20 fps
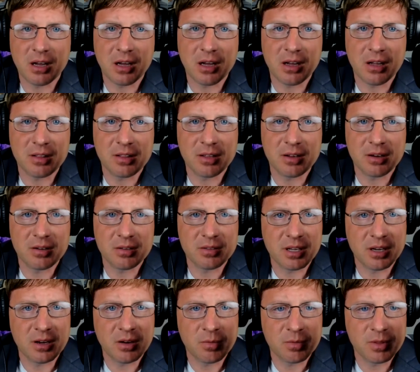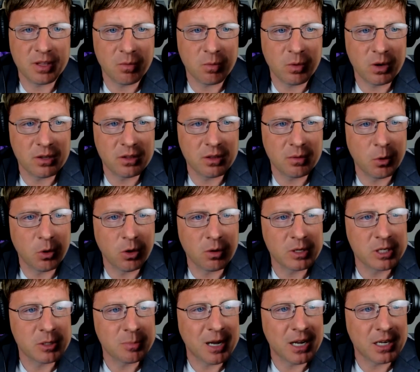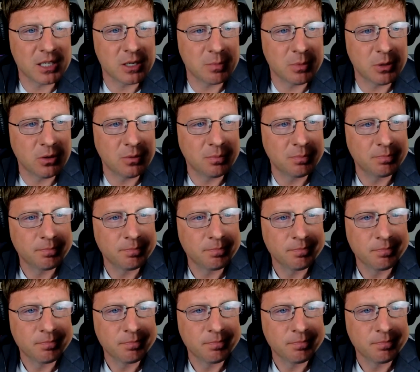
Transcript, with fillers: Uh, they're they're they're one of the more responsible